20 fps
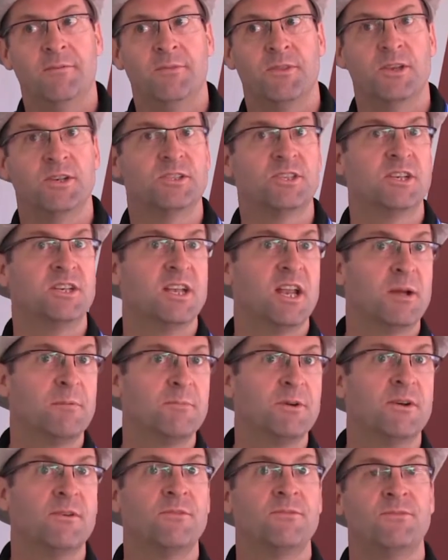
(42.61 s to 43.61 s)
There's a
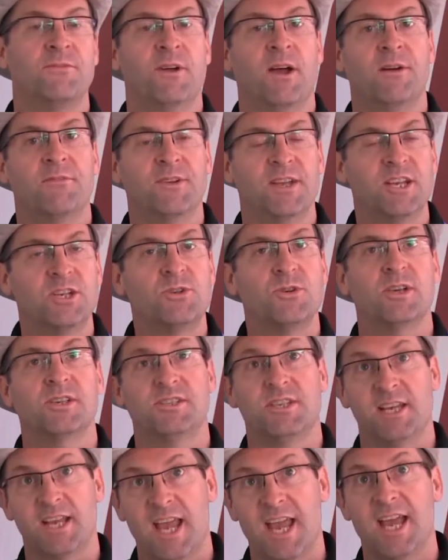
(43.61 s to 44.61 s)
number of
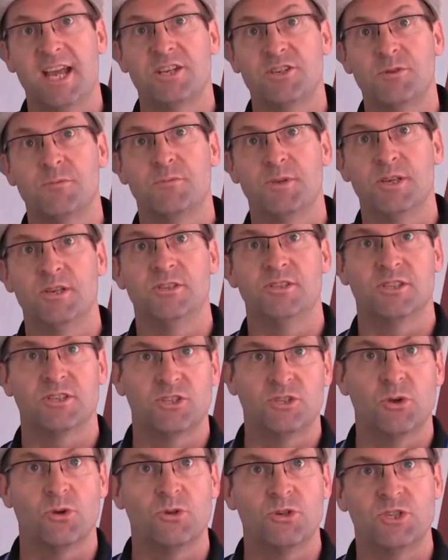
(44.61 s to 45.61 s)
interesting attributes
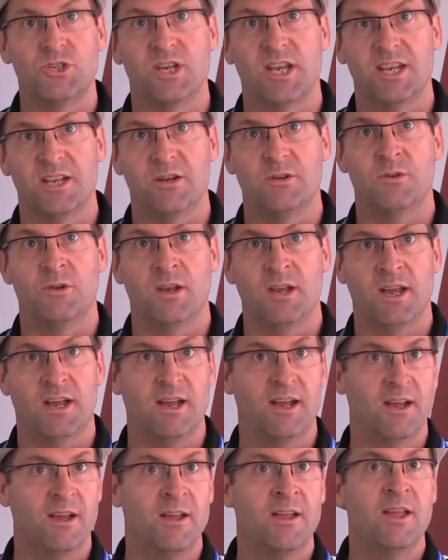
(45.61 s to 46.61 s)
associated
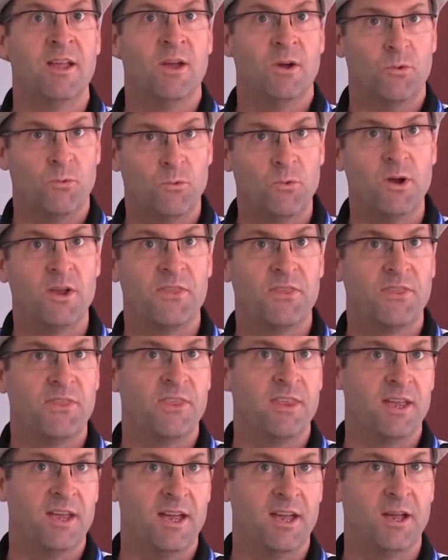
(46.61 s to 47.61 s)

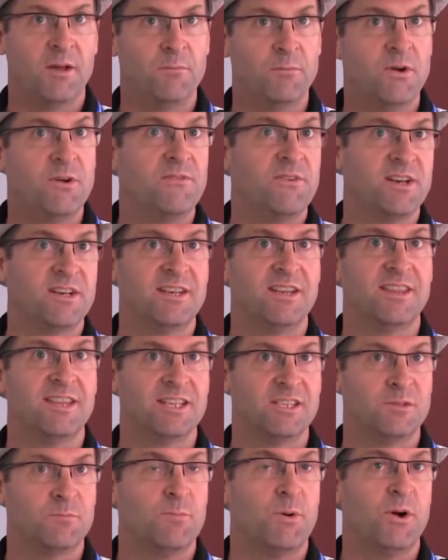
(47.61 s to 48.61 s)
with moving to
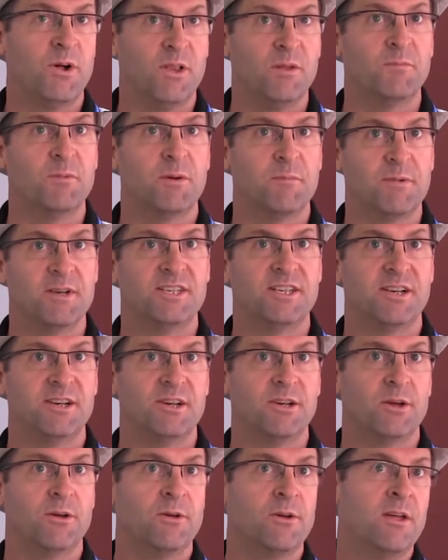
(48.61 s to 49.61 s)
this polymer
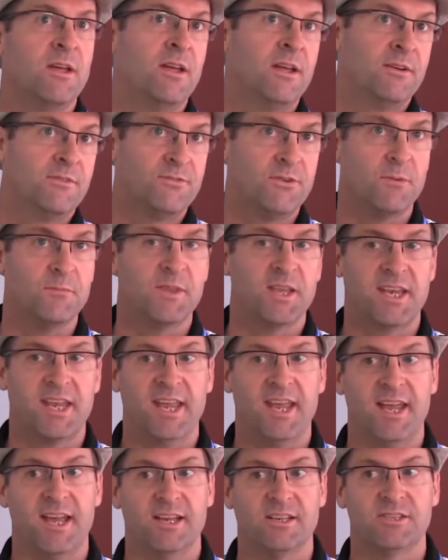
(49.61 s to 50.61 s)
material from the
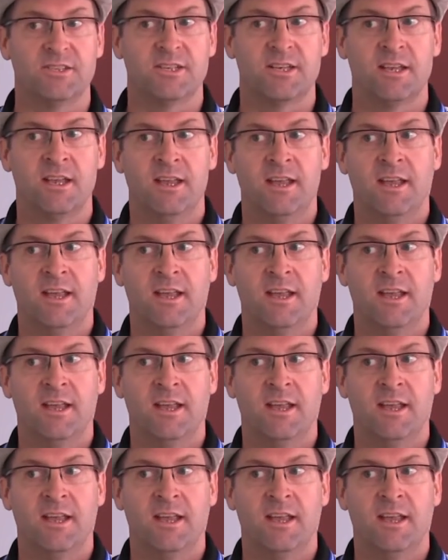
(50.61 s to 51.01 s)
cast.